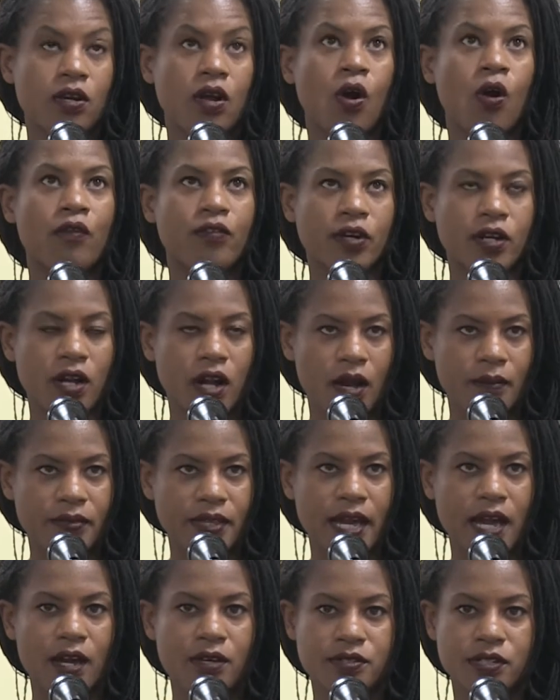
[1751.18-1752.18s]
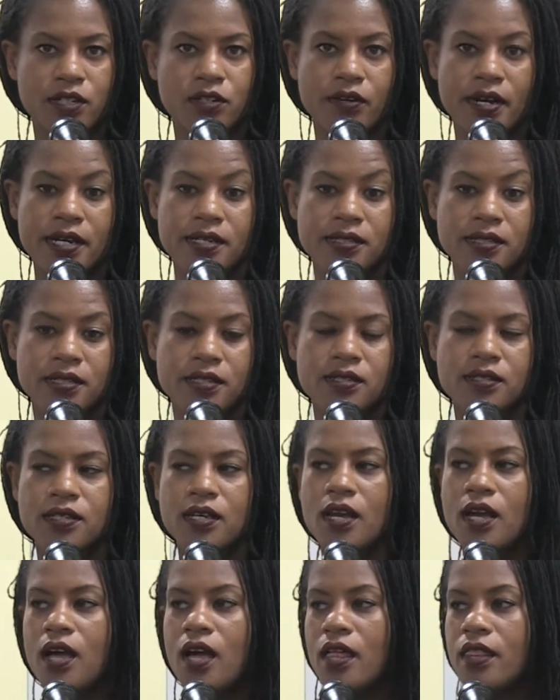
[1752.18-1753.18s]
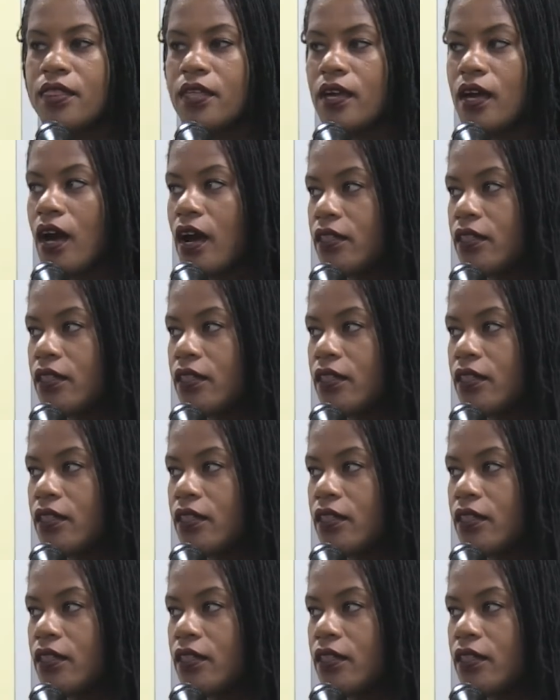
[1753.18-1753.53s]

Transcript: overcome the housing crisis. The